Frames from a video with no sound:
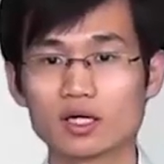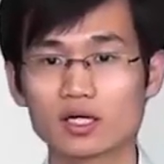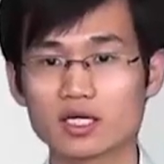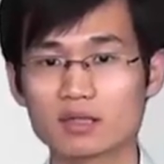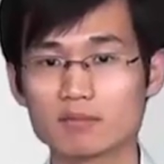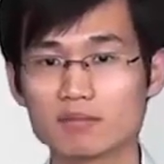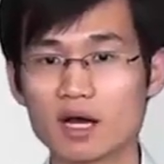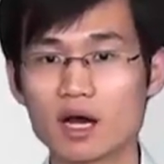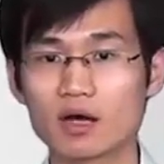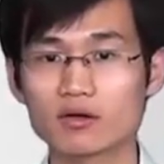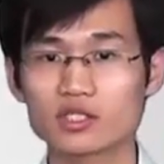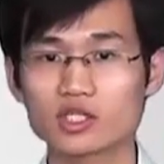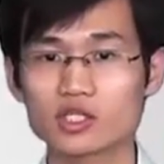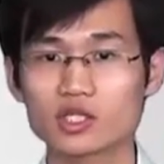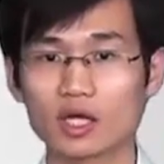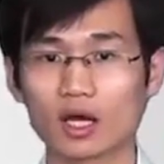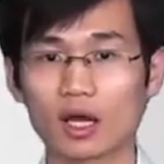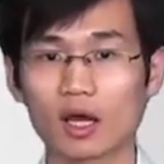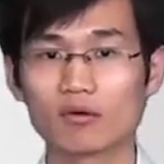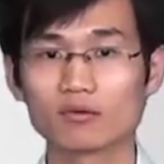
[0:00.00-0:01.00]
command
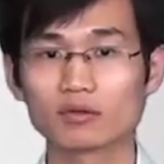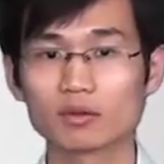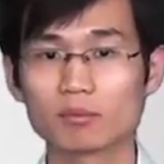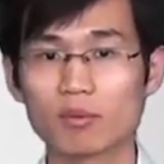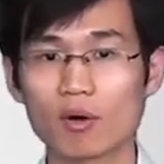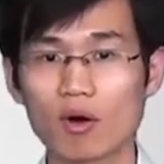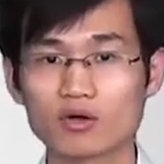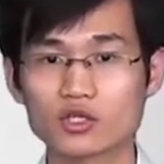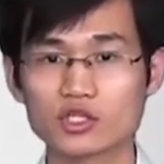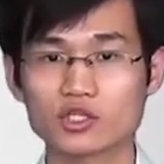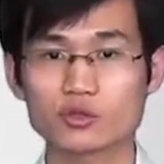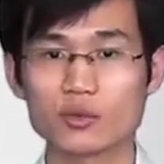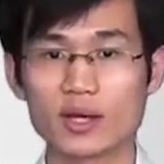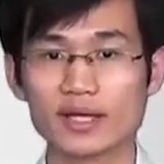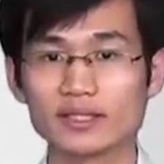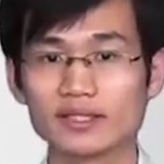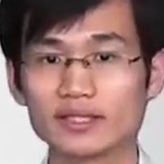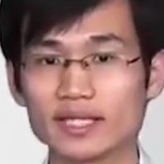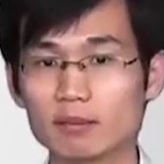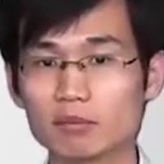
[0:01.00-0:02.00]
on the port to
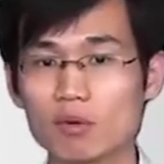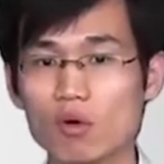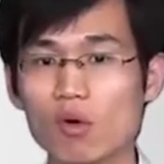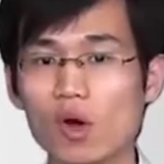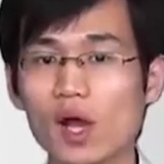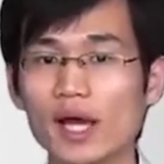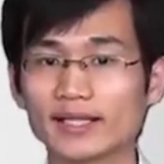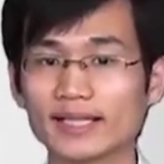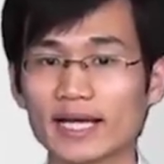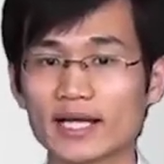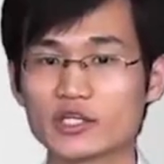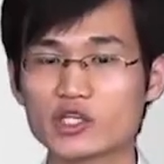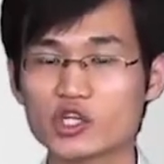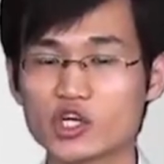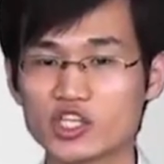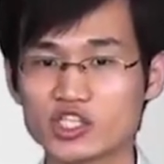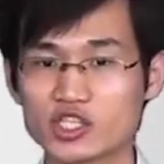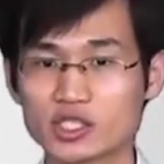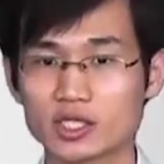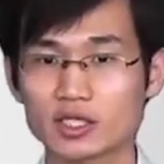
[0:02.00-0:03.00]
enable
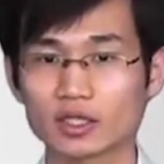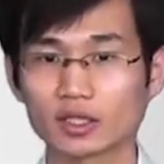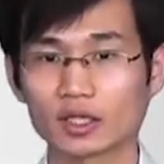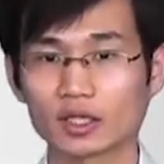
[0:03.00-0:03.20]
digest